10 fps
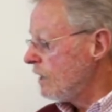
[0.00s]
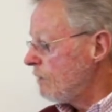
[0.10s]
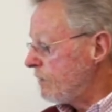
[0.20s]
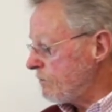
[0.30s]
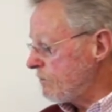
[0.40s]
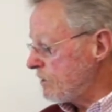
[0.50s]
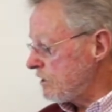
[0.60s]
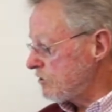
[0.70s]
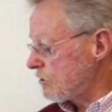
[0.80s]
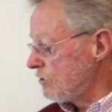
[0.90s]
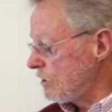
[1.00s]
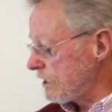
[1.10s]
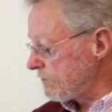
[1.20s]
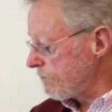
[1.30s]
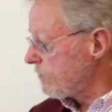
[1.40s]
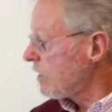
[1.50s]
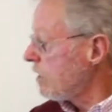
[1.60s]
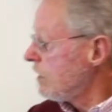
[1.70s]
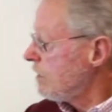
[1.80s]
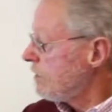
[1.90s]
Peppermint is cooling,
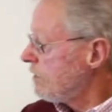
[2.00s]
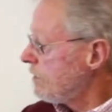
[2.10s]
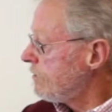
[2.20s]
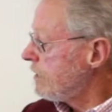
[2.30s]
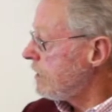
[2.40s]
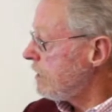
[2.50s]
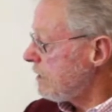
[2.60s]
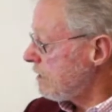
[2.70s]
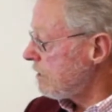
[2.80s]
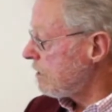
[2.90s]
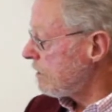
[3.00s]
the